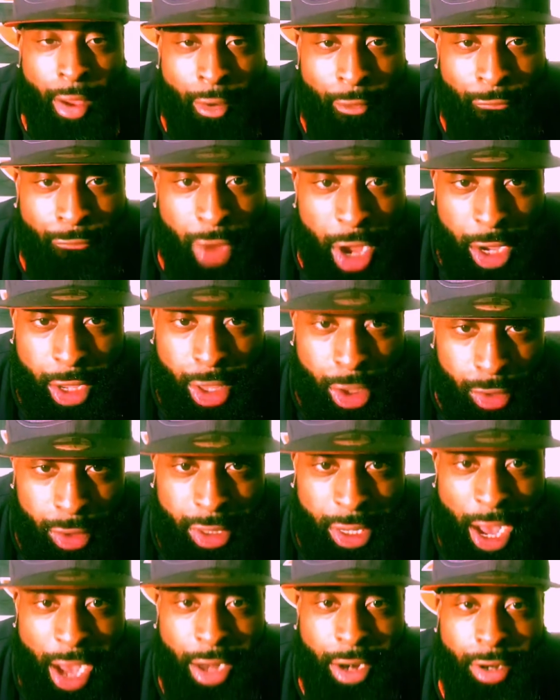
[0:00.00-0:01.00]
Fuck you,
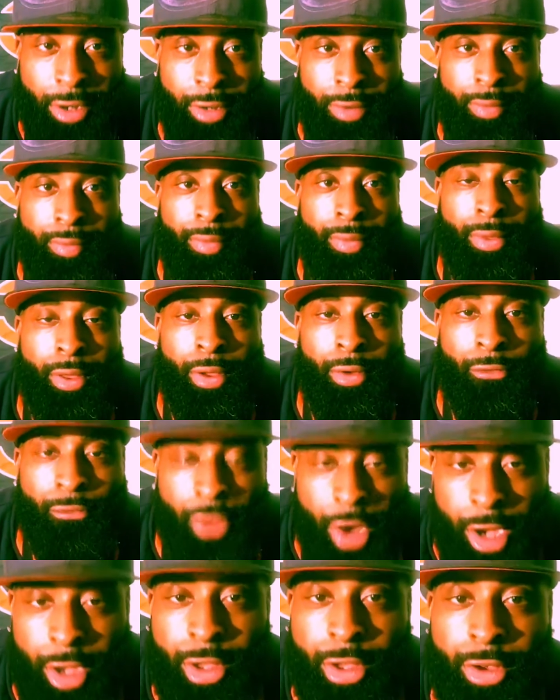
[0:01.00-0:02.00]
Tyler.
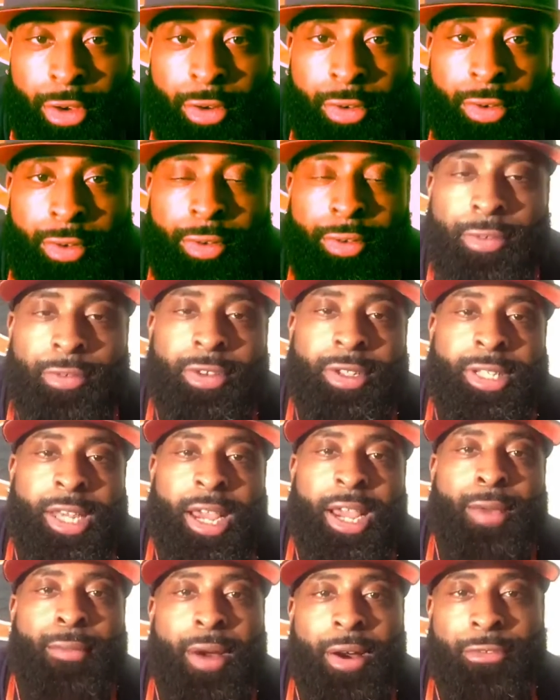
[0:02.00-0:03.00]
Fuck you for
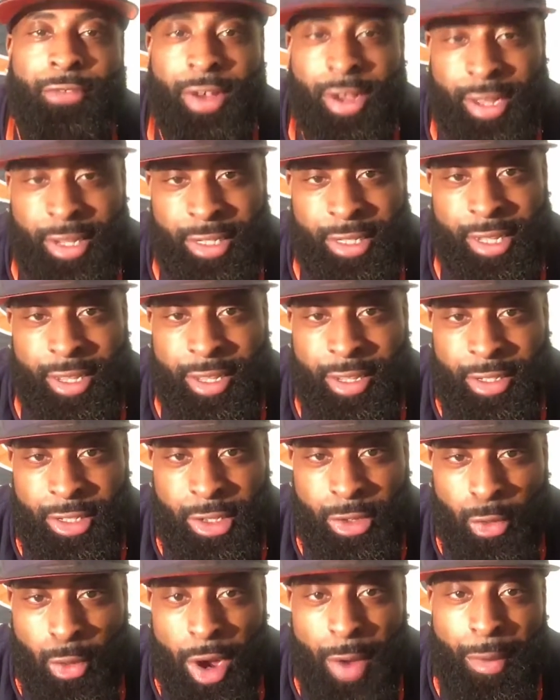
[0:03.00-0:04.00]
taking my fucking
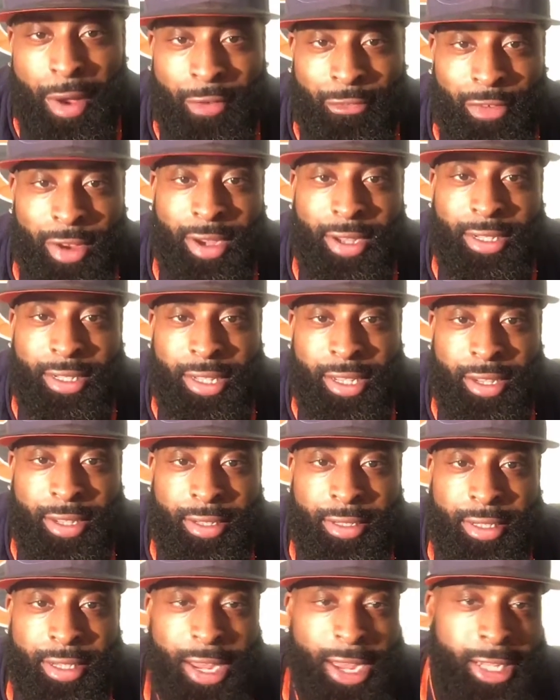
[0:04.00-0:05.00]
tickets. You won my fucking
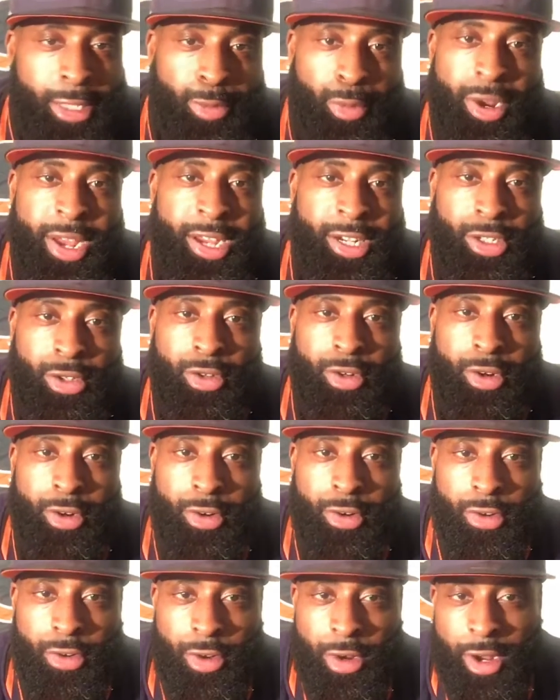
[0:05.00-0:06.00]
tickets. Lance Briggs, you
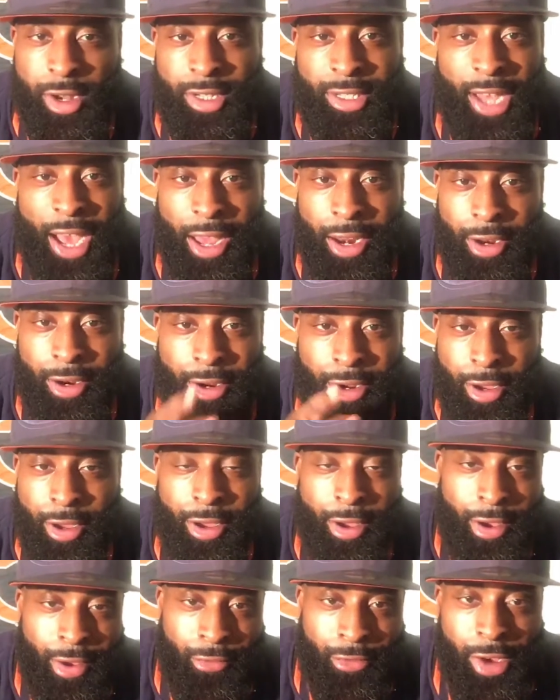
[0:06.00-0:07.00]
cool. Tyler,
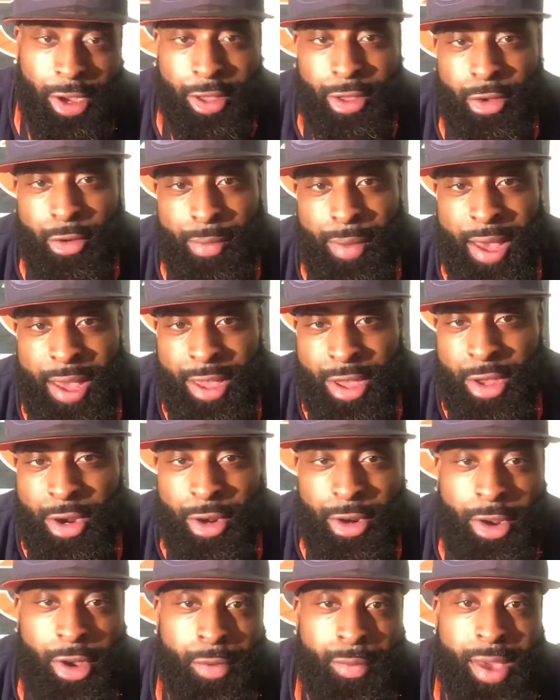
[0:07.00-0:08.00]
fuck you, man. You
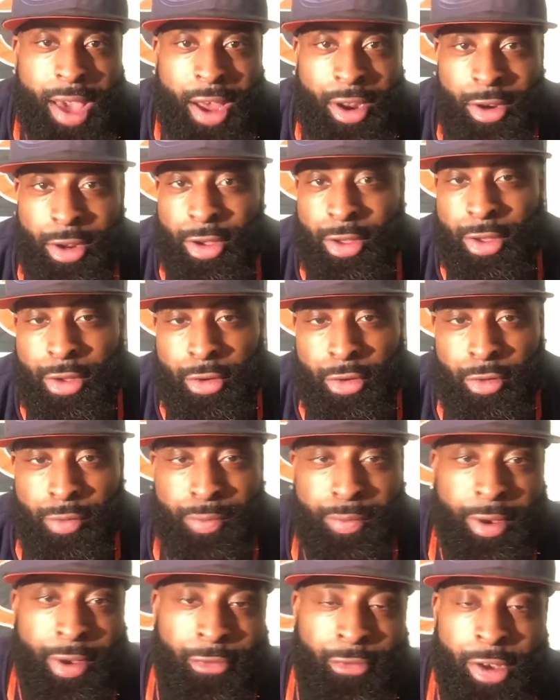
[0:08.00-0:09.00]
don't know me, I don't know
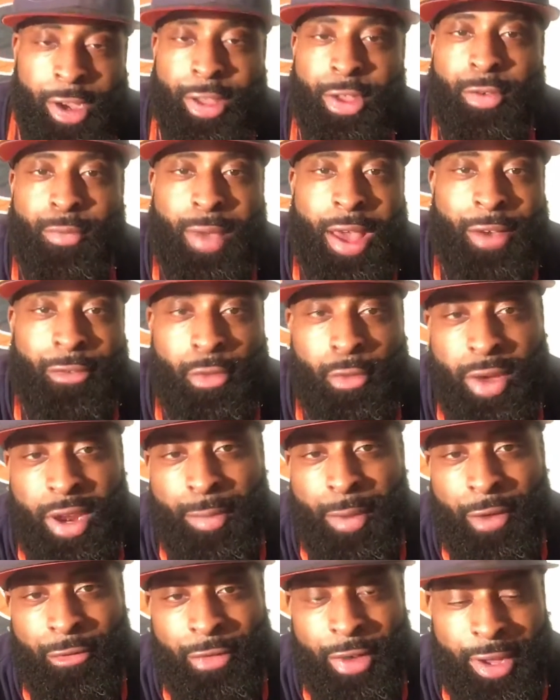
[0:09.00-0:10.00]
you, but fuck you, man, for
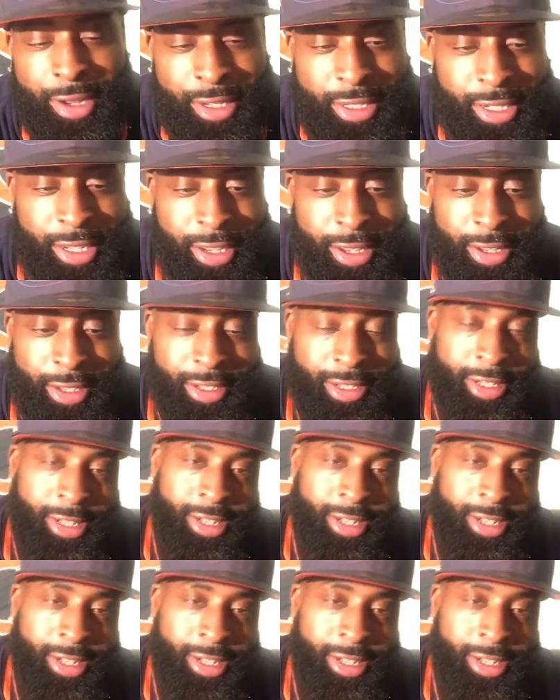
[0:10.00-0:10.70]
winning my fucking tickets.